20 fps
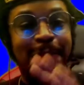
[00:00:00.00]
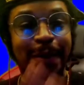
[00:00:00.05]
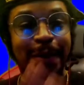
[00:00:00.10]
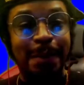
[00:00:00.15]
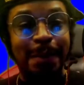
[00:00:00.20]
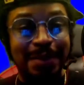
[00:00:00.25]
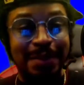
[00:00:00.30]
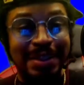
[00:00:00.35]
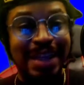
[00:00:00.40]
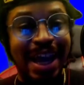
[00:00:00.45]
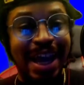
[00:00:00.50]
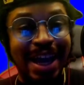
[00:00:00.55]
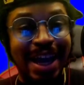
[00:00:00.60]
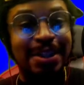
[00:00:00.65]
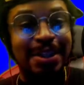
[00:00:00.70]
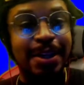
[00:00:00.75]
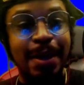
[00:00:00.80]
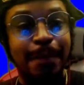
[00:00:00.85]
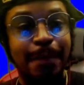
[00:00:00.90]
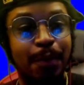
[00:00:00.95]
stage
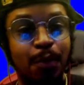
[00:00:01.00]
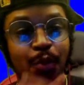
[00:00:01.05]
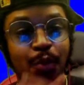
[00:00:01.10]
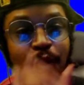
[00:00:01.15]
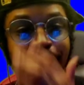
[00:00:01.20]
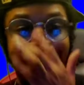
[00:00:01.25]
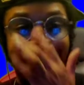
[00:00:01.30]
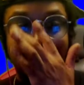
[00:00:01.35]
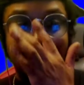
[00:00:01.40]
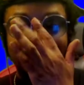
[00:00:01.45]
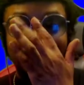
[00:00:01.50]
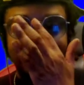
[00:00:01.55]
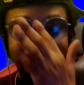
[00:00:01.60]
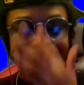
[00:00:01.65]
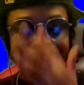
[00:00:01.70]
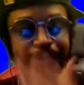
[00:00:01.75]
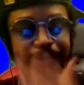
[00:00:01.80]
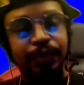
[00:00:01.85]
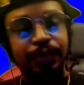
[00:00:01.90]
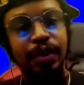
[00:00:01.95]
number 1.
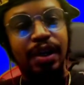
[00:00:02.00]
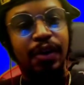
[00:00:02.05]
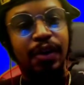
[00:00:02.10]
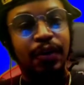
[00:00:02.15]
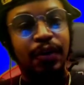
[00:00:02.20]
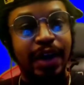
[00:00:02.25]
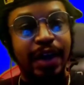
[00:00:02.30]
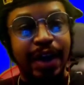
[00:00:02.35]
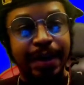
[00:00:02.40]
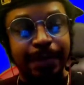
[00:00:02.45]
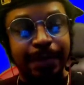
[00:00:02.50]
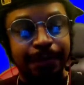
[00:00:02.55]
Okay?